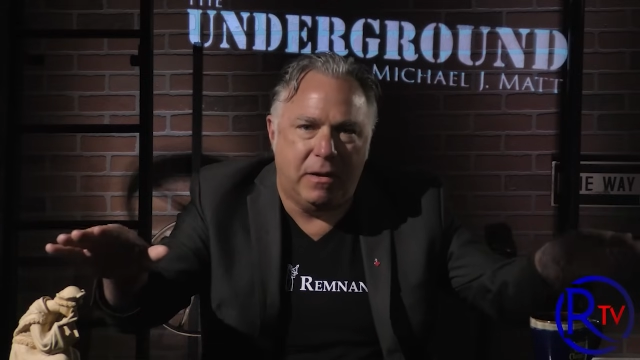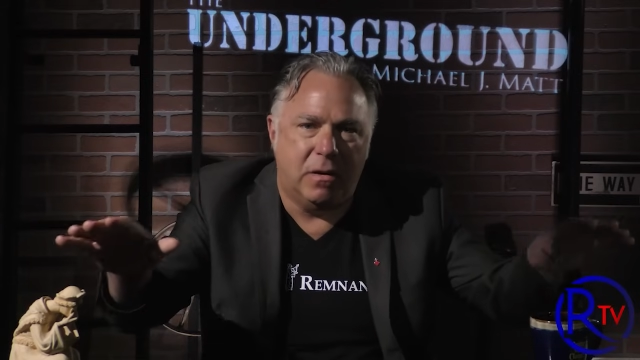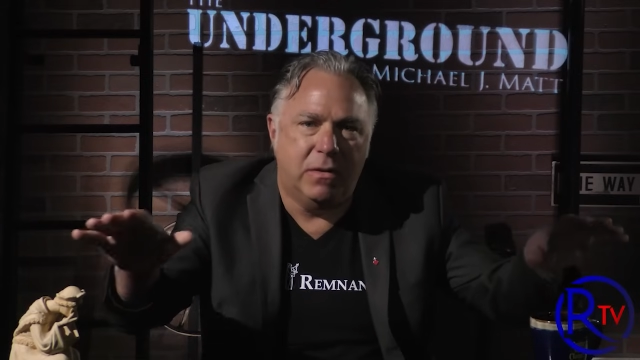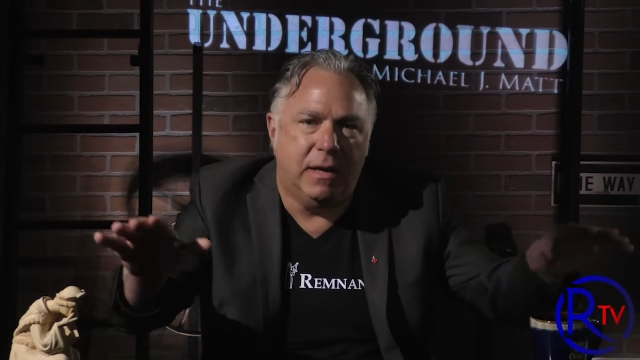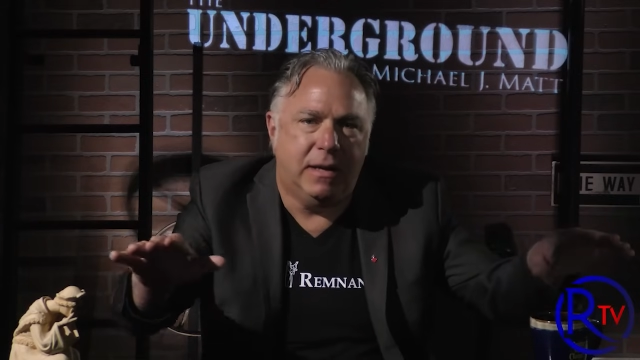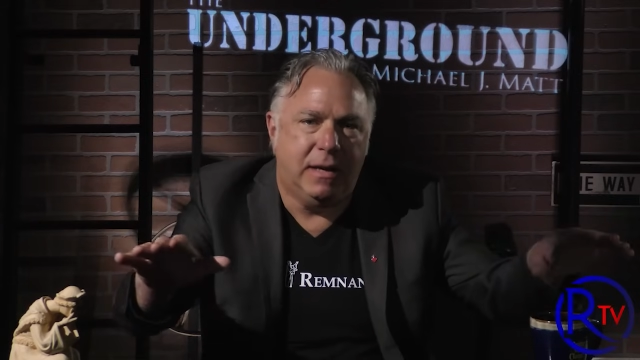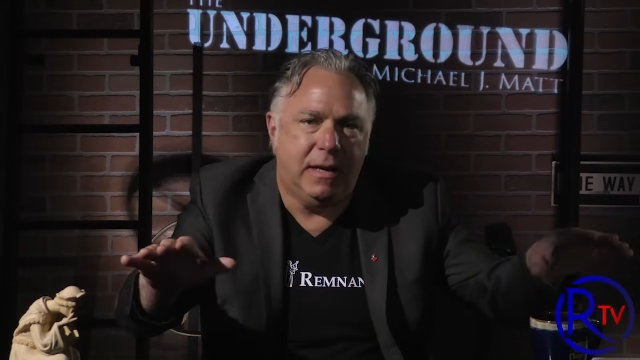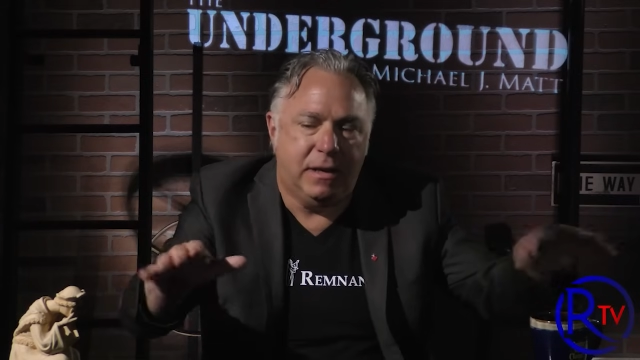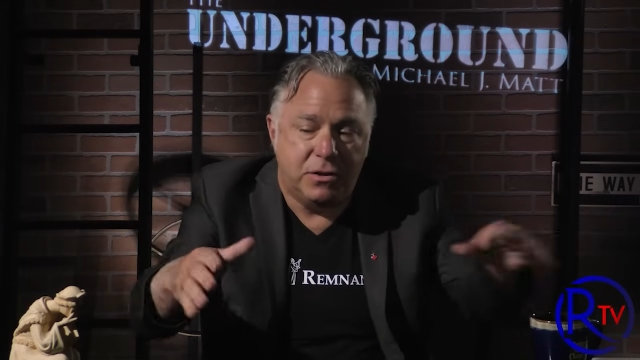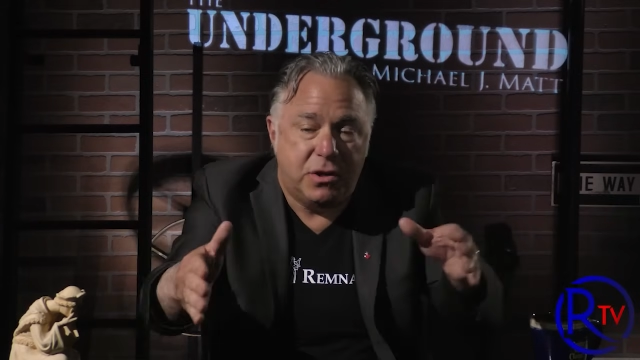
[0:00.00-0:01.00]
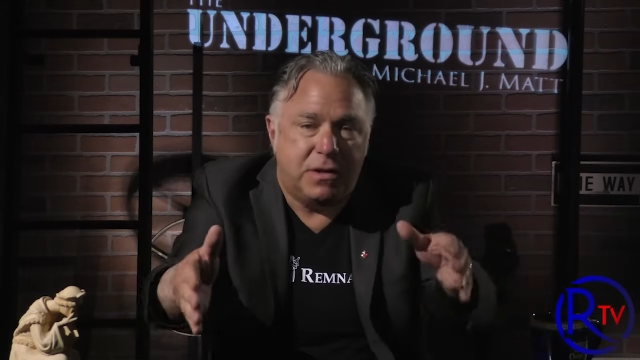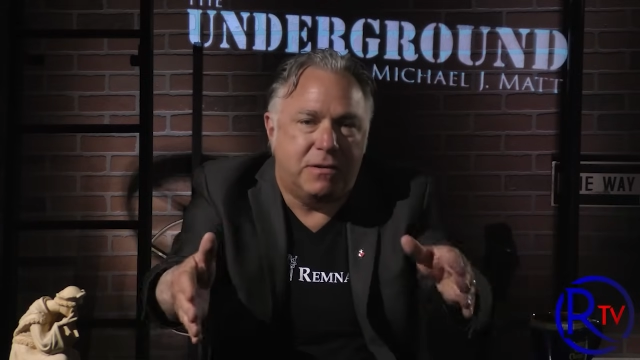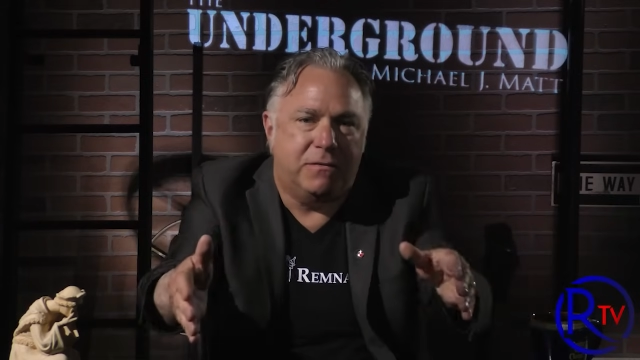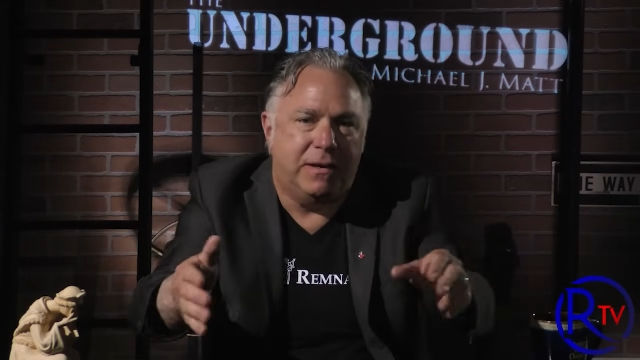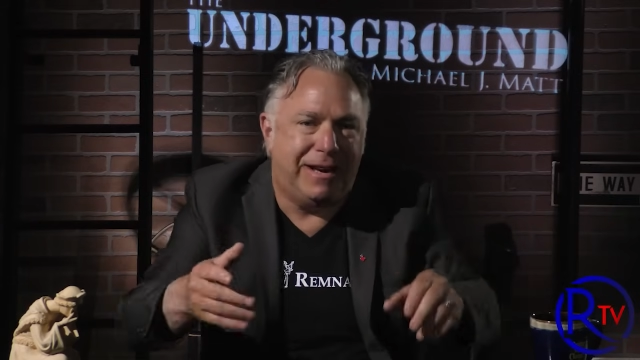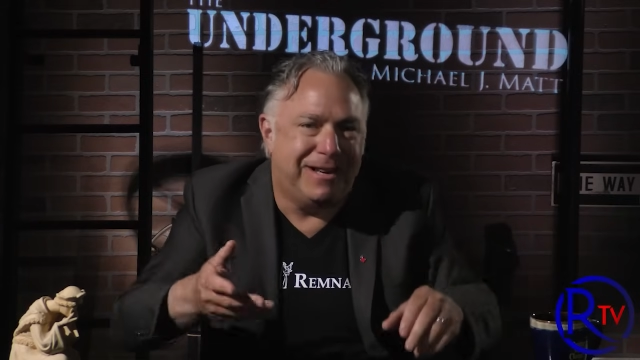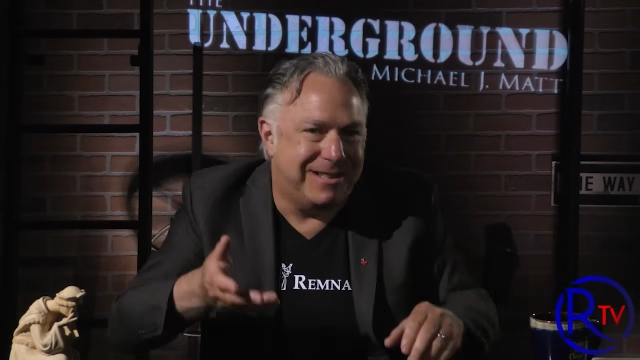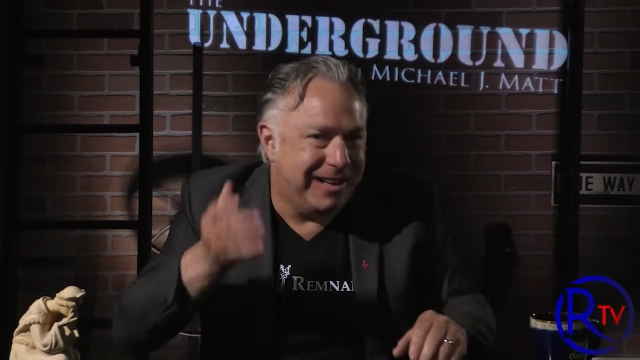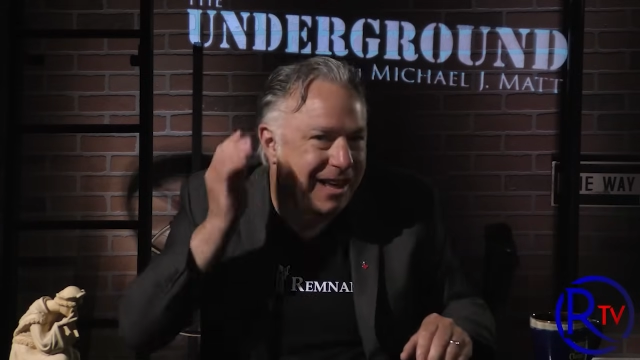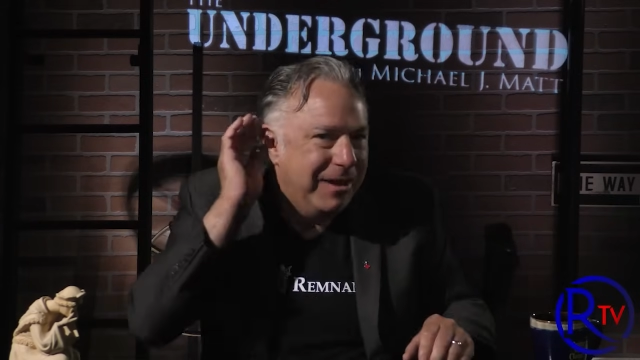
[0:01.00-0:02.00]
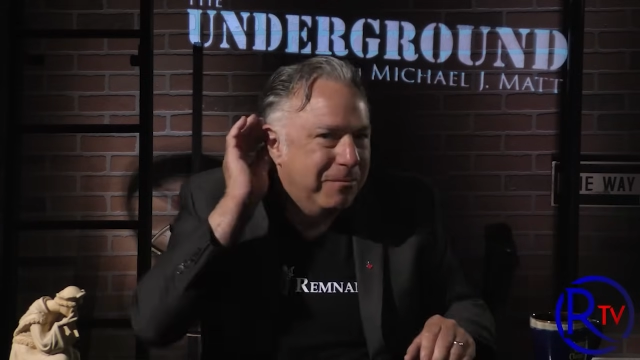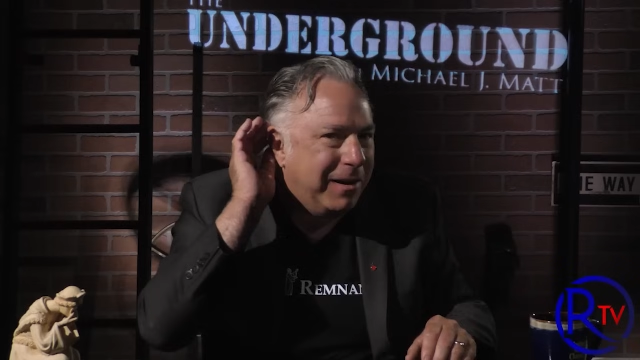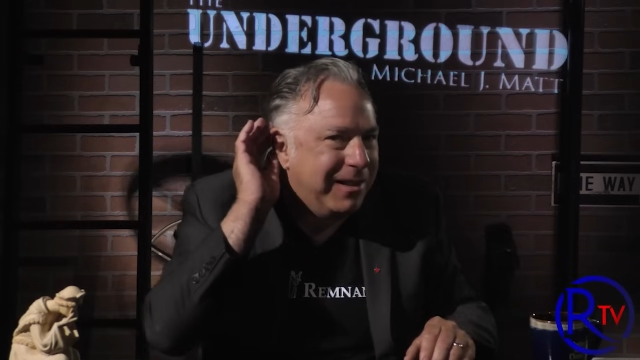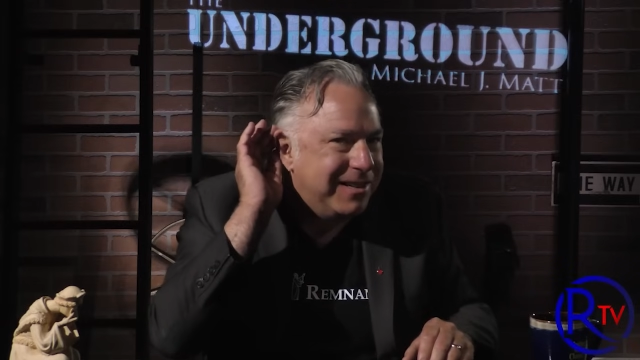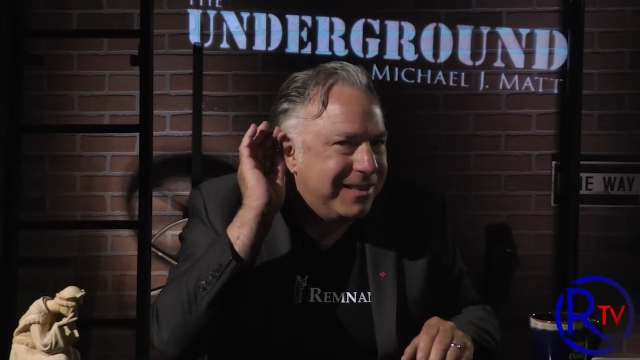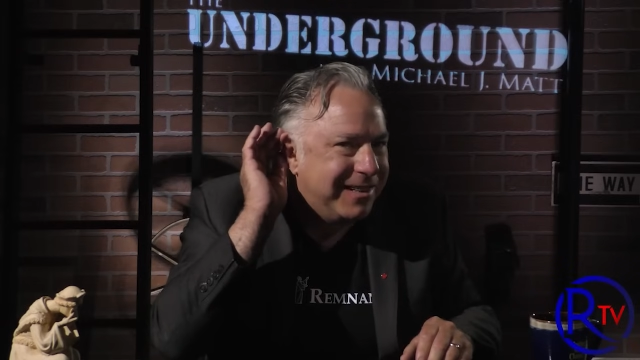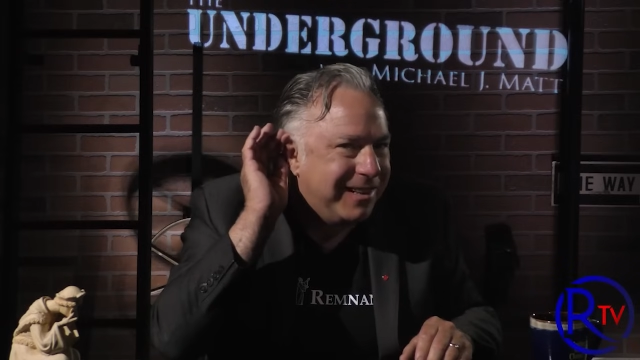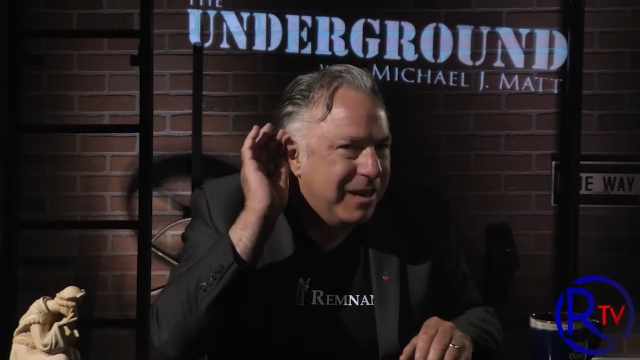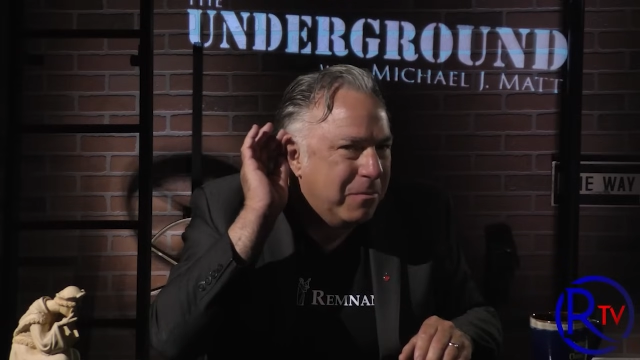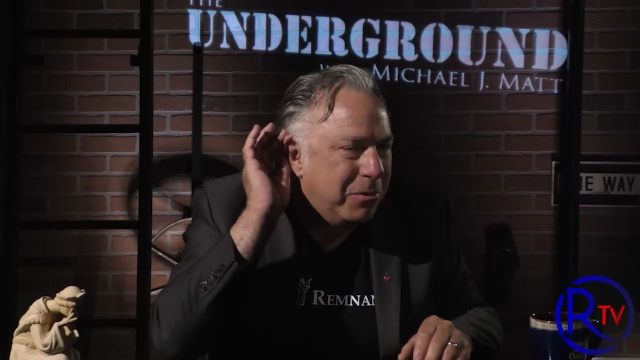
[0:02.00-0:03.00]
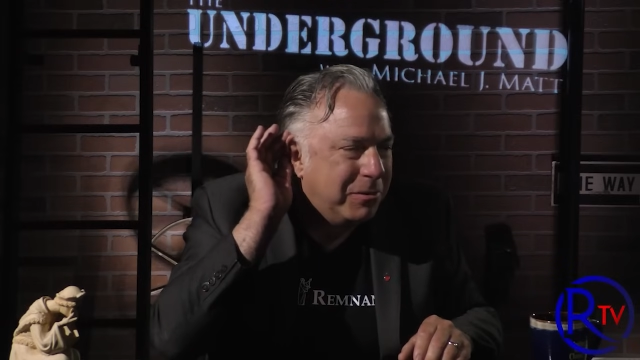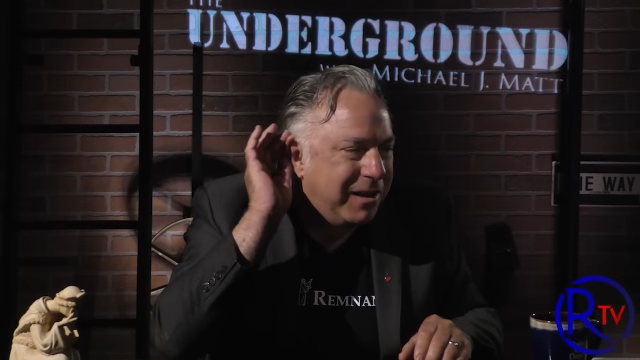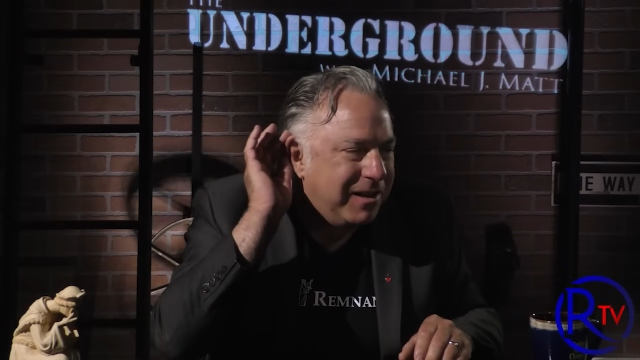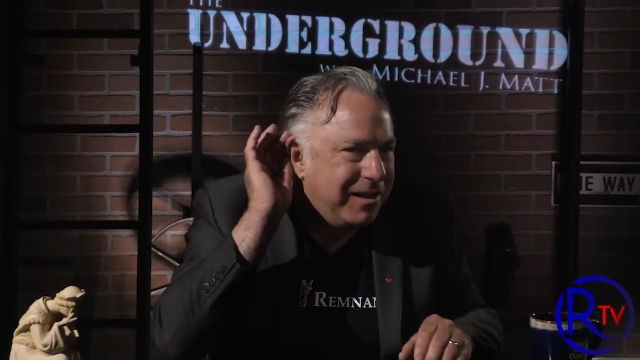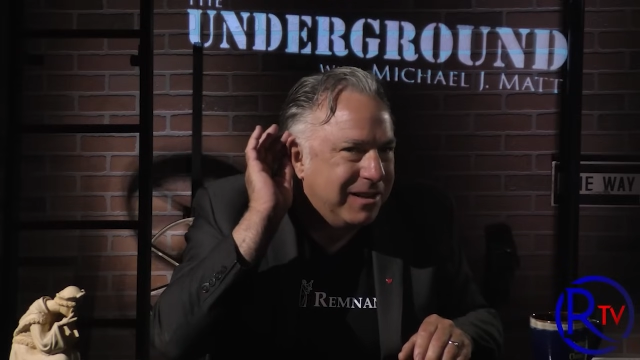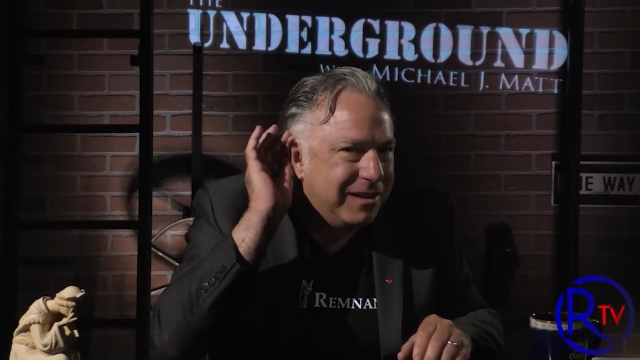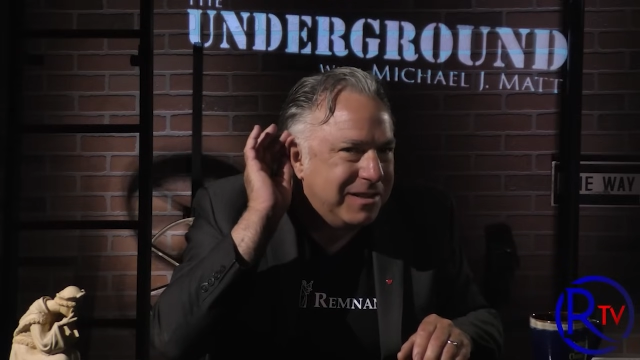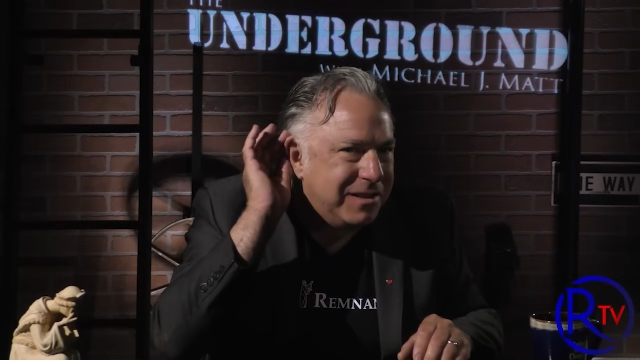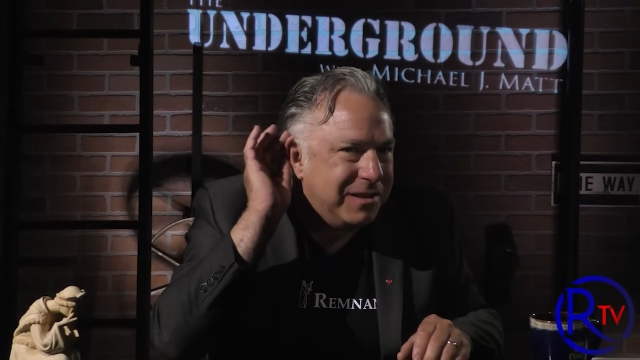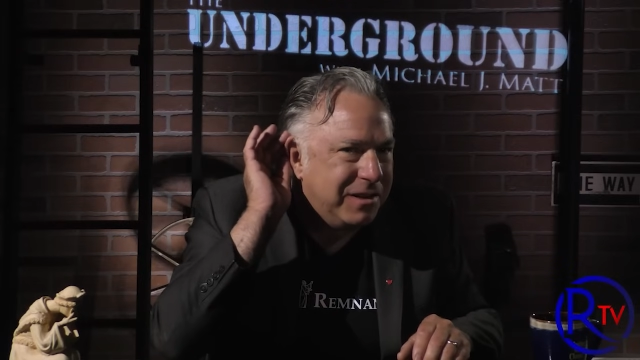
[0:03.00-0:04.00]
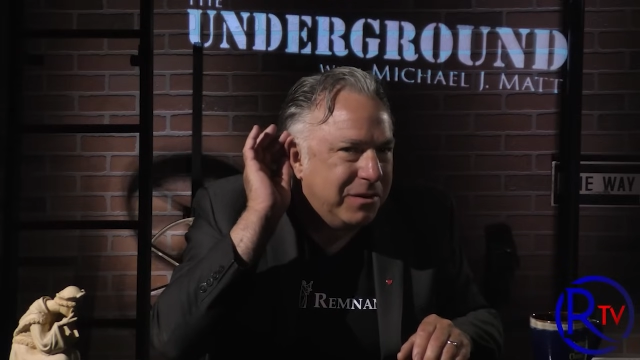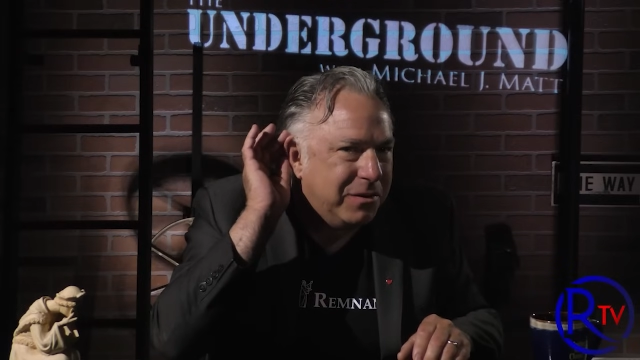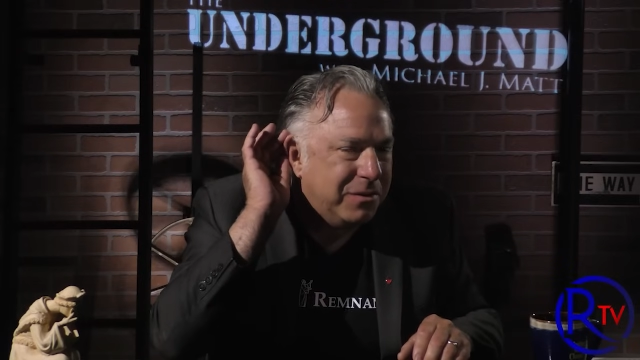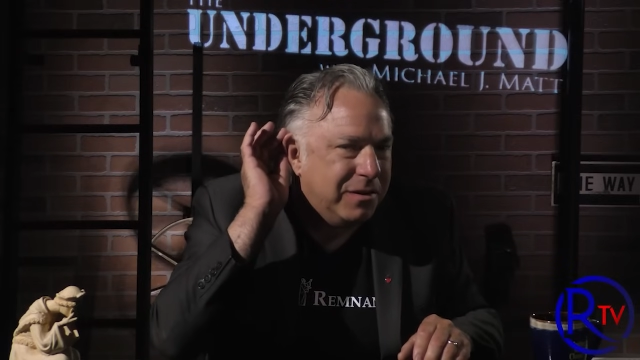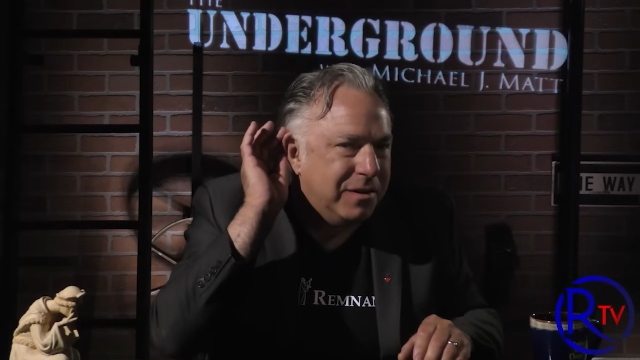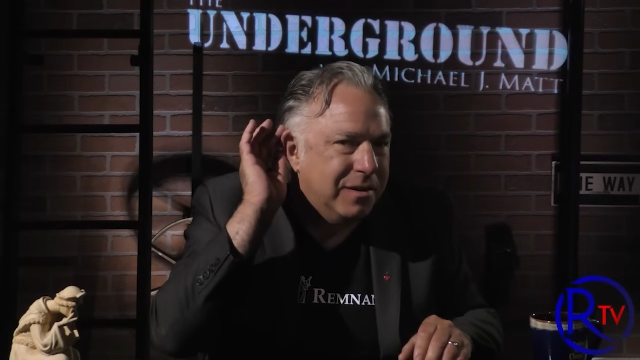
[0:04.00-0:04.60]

All they need is justification by listening, pretending to listen to you